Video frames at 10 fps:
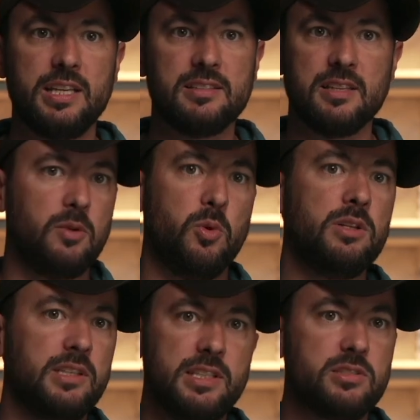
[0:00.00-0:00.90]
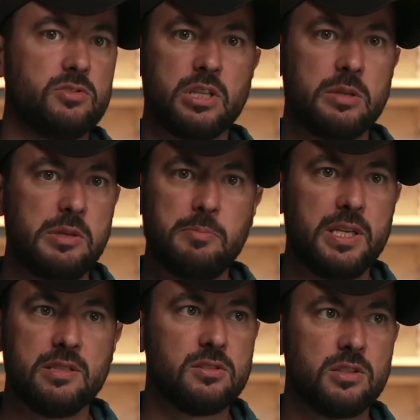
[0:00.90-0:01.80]
He's like, well, at least there's going to be
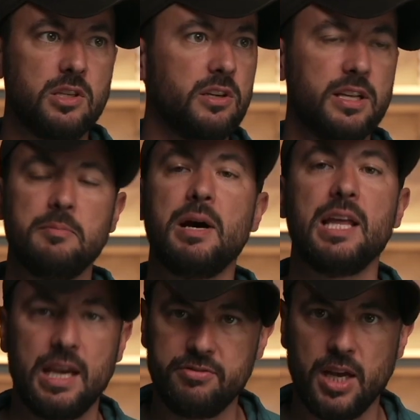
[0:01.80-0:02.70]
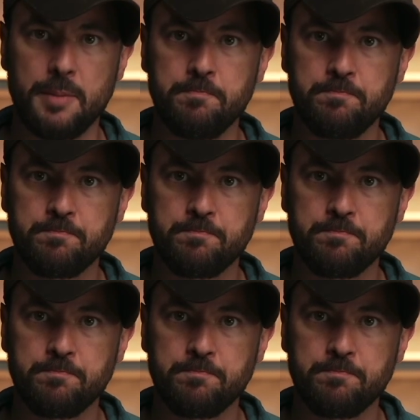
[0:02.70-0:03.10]
peace and security in my lifetime.